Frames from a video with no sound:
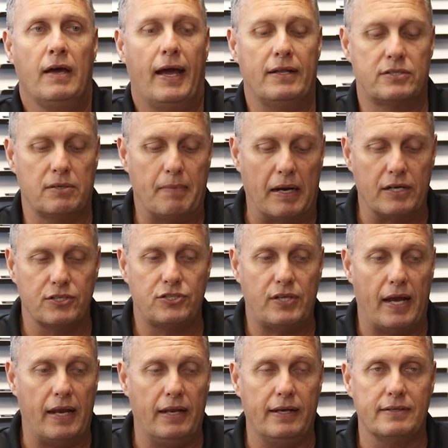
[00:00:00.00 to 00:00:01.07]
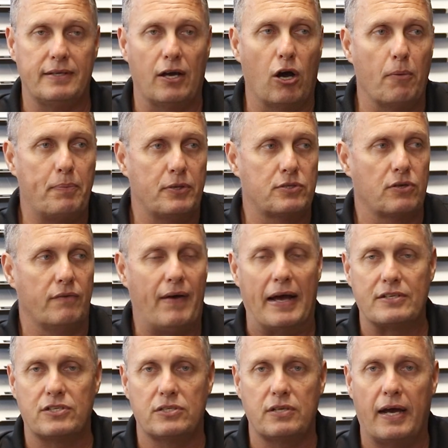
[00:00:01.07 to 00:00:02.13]
and some understanding and to help you sort of
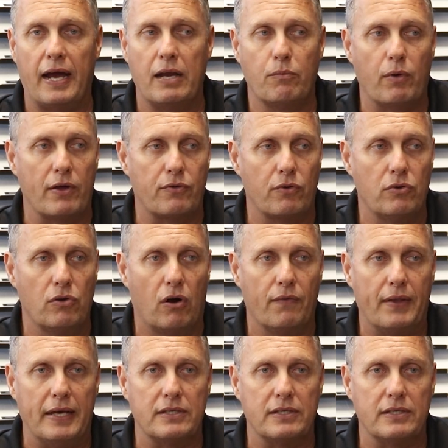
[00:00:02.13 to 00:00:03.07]
ascertain whether or not